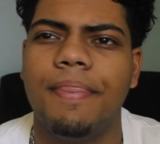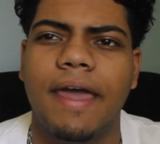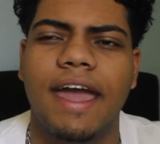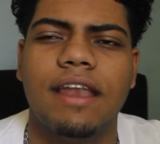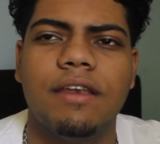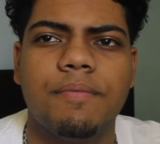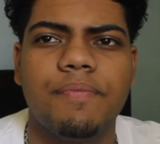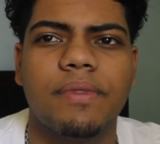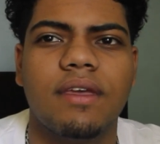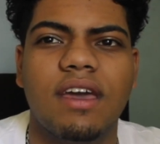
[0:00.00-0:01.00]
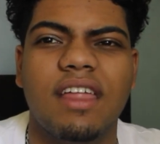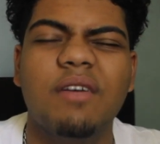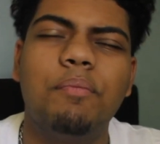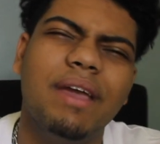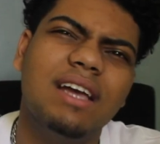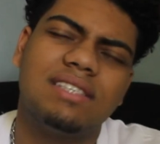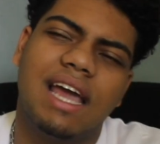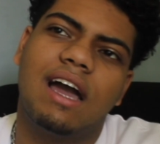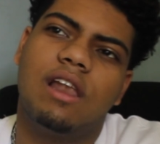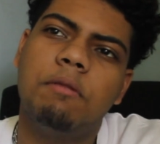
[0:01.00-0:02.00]
And the biggest,
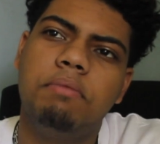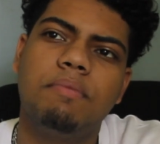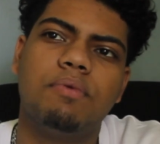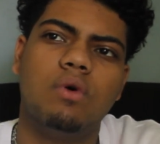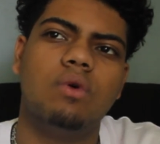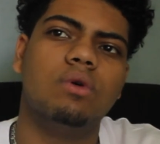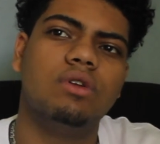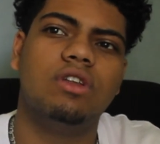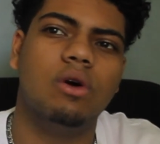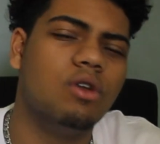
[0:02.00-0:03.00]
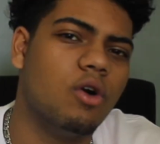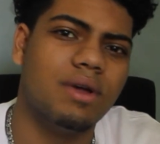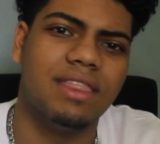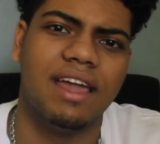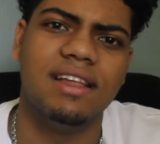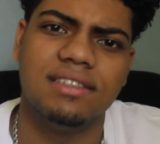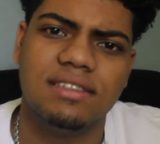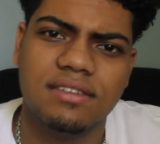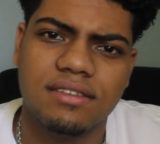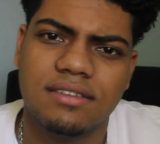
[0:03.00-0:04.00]
like, a lot of people don't know what that is.